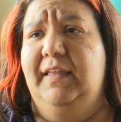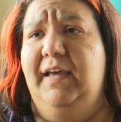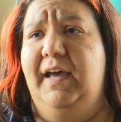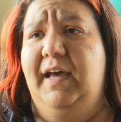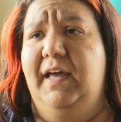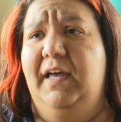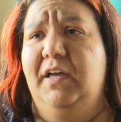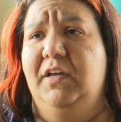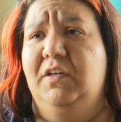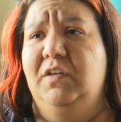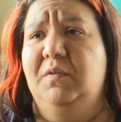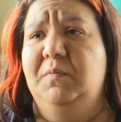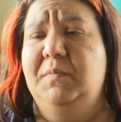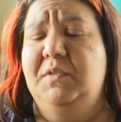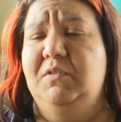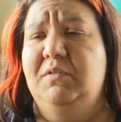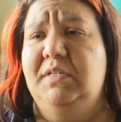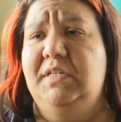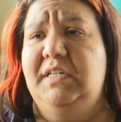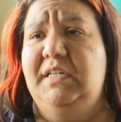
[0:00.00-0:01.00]
that a
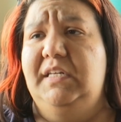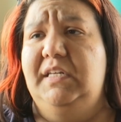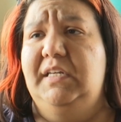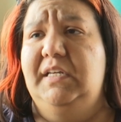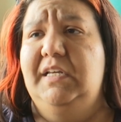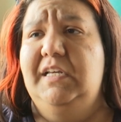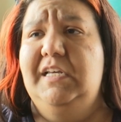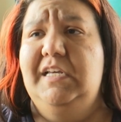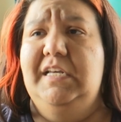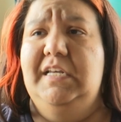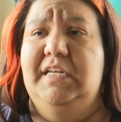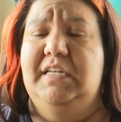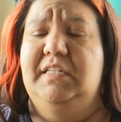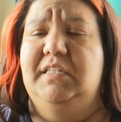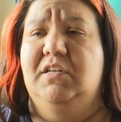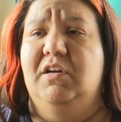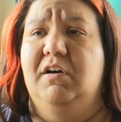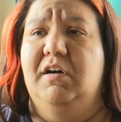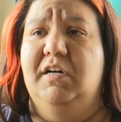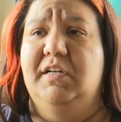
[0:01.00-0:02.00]
community is
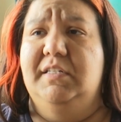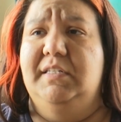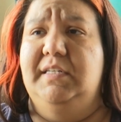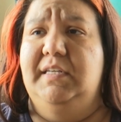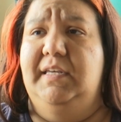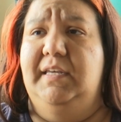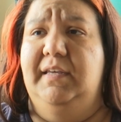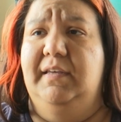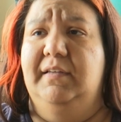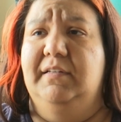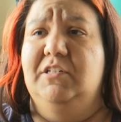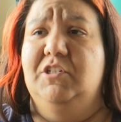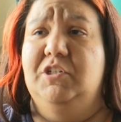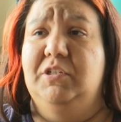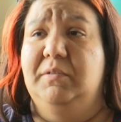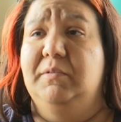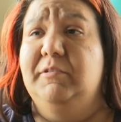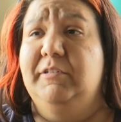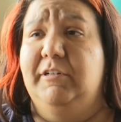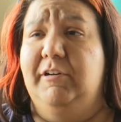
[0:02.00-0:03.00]
causing
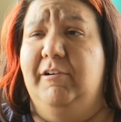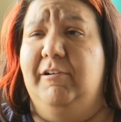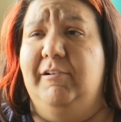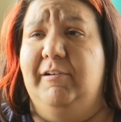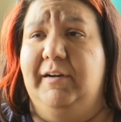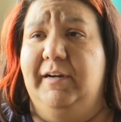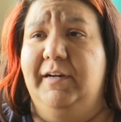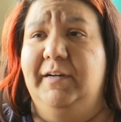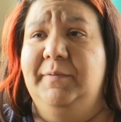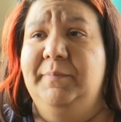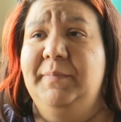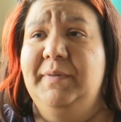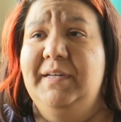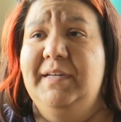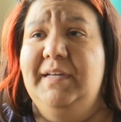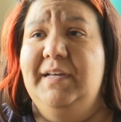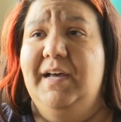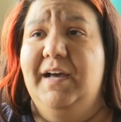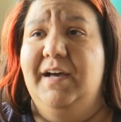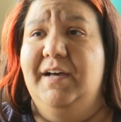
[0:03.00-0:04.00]
children harm
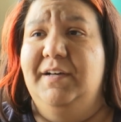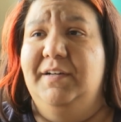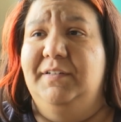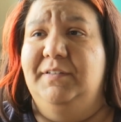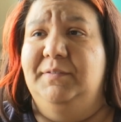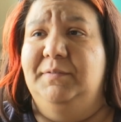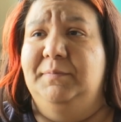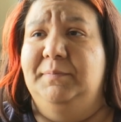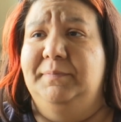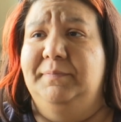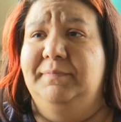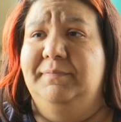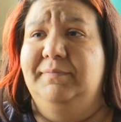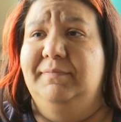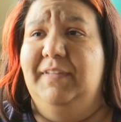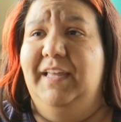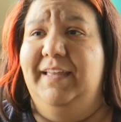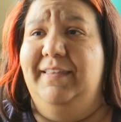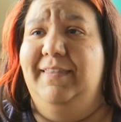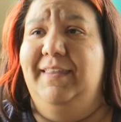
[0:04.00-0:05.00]
um,
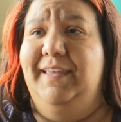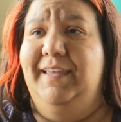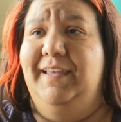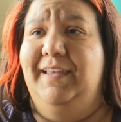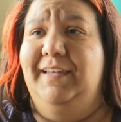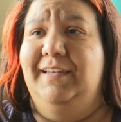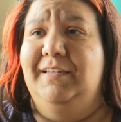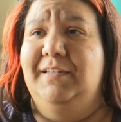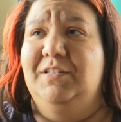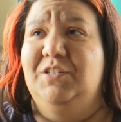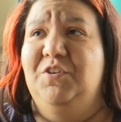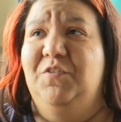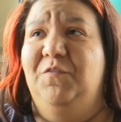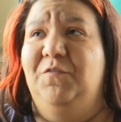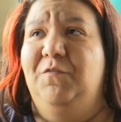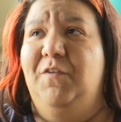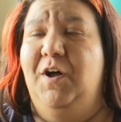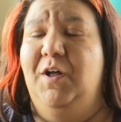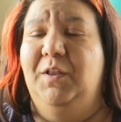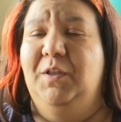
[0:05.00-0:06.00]
and then to
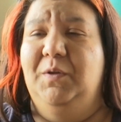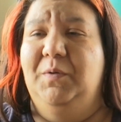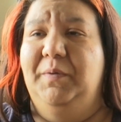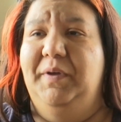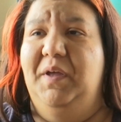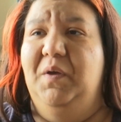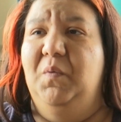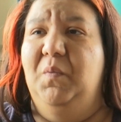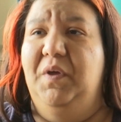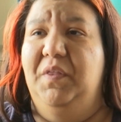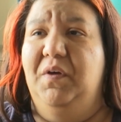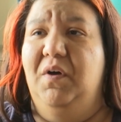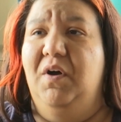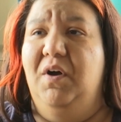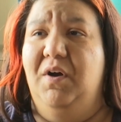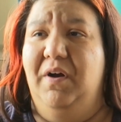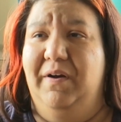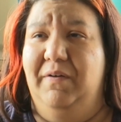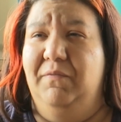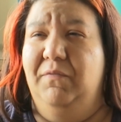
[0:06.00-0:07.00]
follow it with a
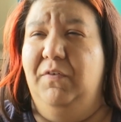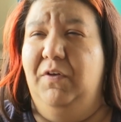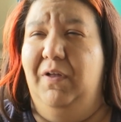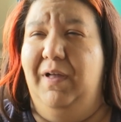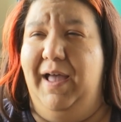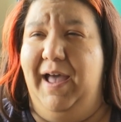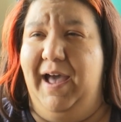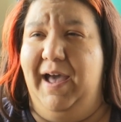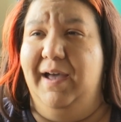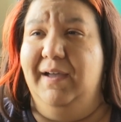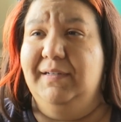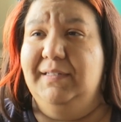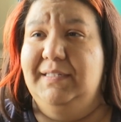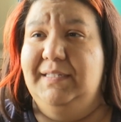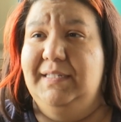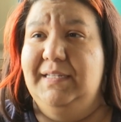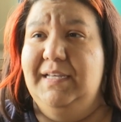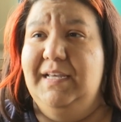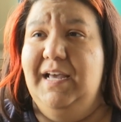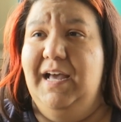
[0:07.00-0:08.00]
harmful act
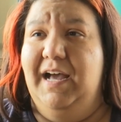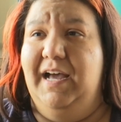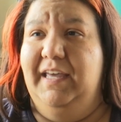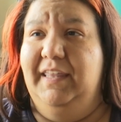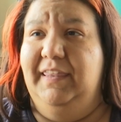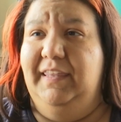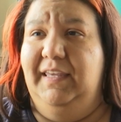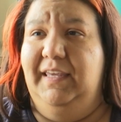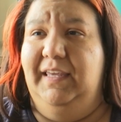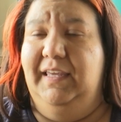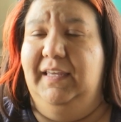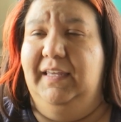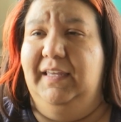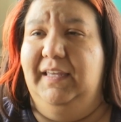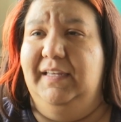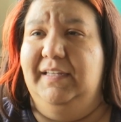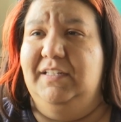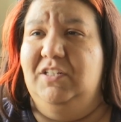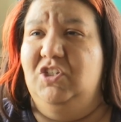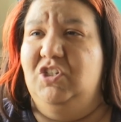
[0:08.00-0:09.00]
I think
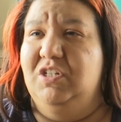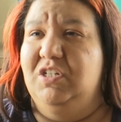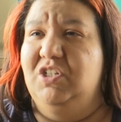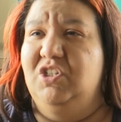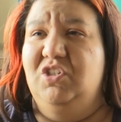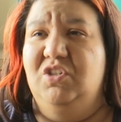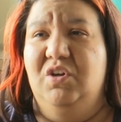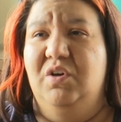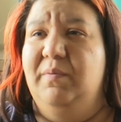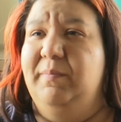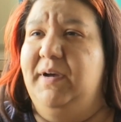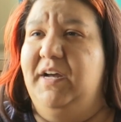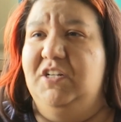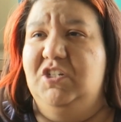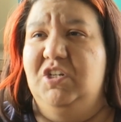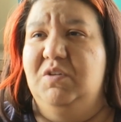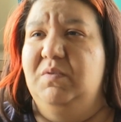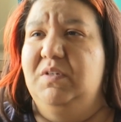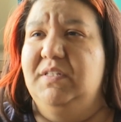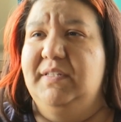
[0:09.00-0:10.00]
is just so much.
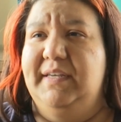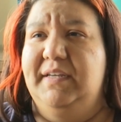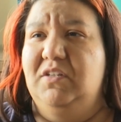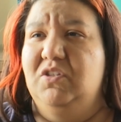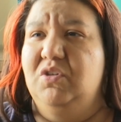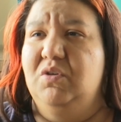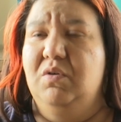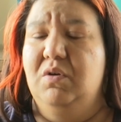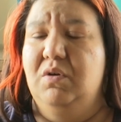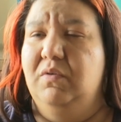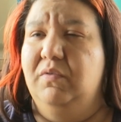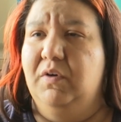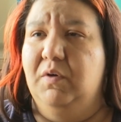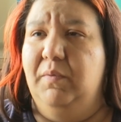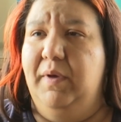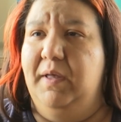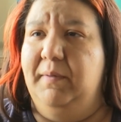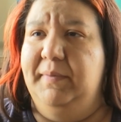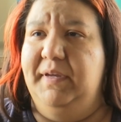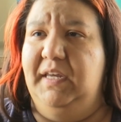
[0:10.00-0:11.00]
It was like so
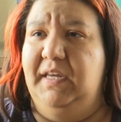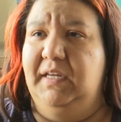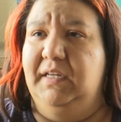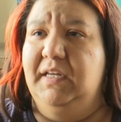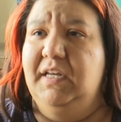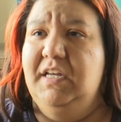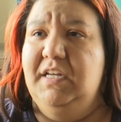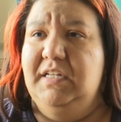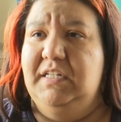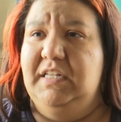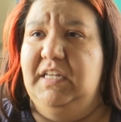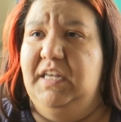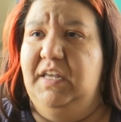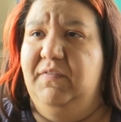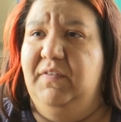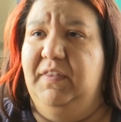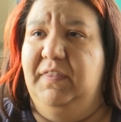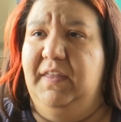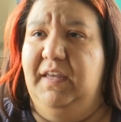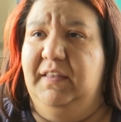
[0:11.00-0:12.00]
overwhelming to even
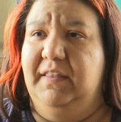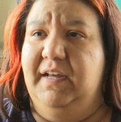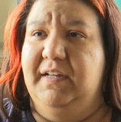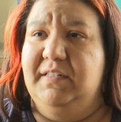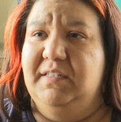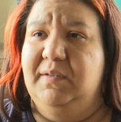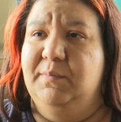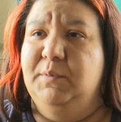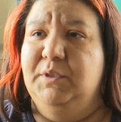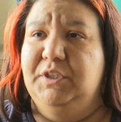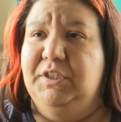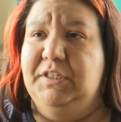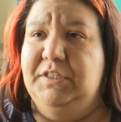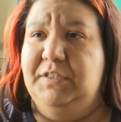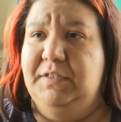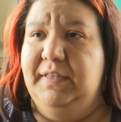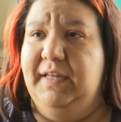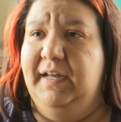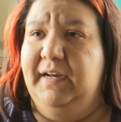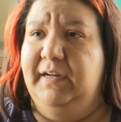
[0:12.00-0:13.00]
think that someone could do
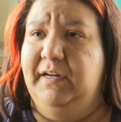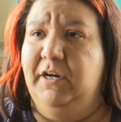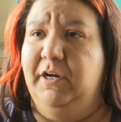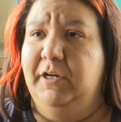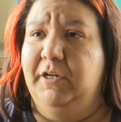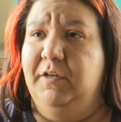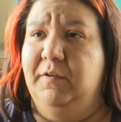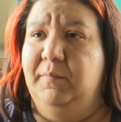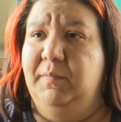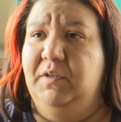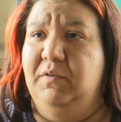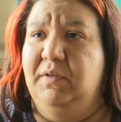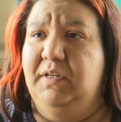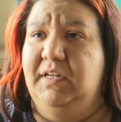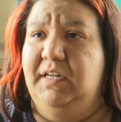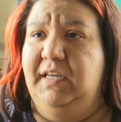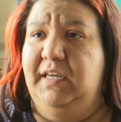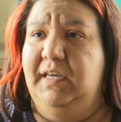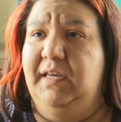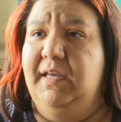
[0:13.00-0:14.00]
that in our
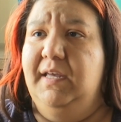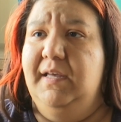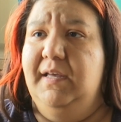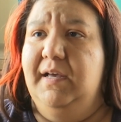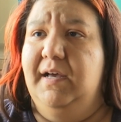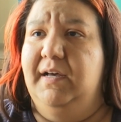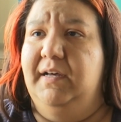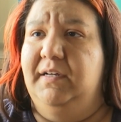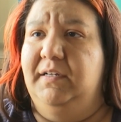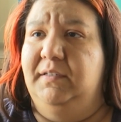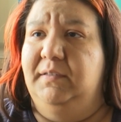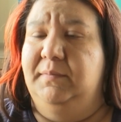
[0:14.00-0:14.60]
community. Um,